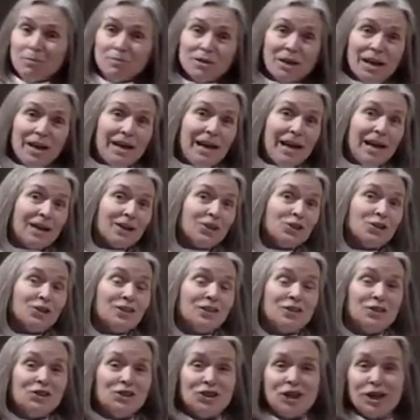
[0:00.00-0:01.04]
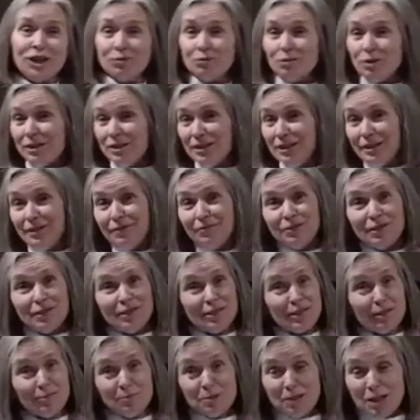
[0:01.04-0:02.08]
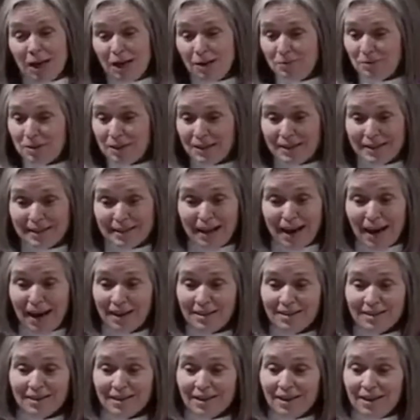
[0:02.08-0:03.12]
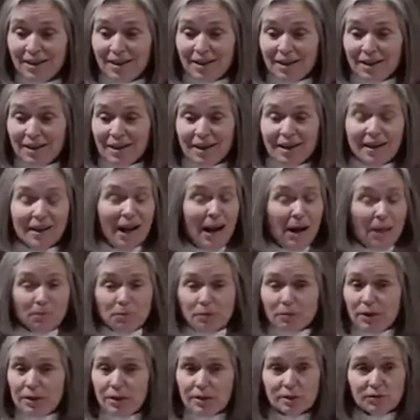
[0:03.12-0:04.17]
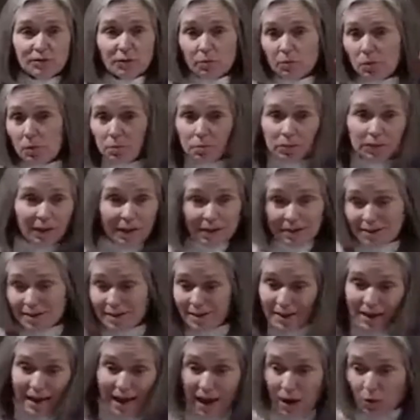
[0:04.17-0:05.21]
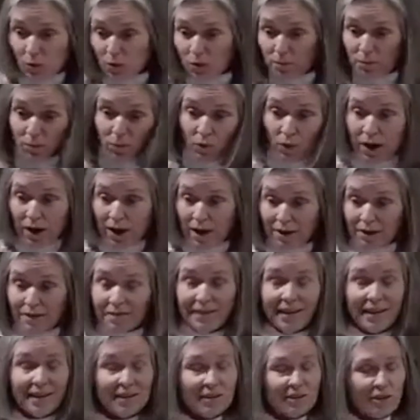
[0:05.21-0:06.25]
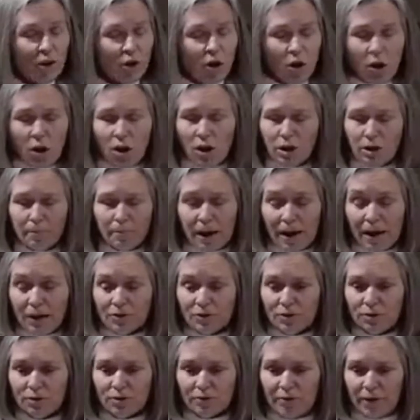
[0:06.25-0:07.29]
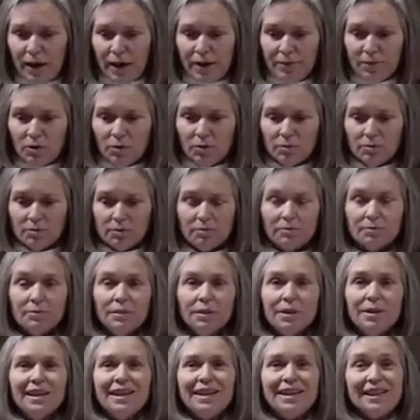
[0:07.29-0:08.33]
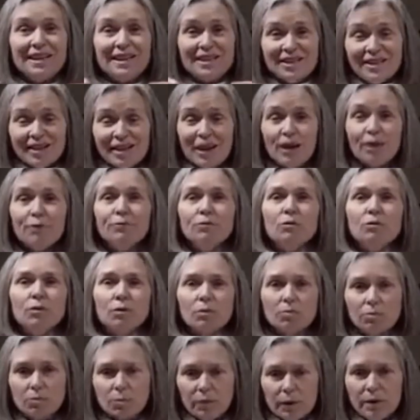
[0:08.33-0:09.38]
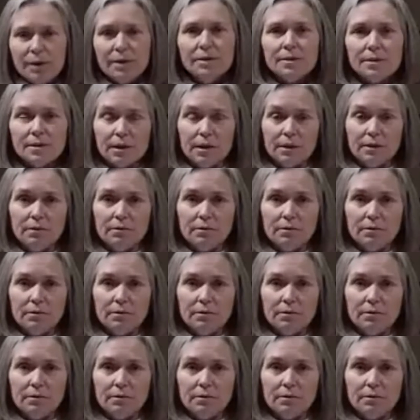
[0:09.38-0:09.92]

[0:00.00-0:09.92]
that action is generative and sometimes it's not. It operates from a place in our brain that is all about survival. It's there for a reason.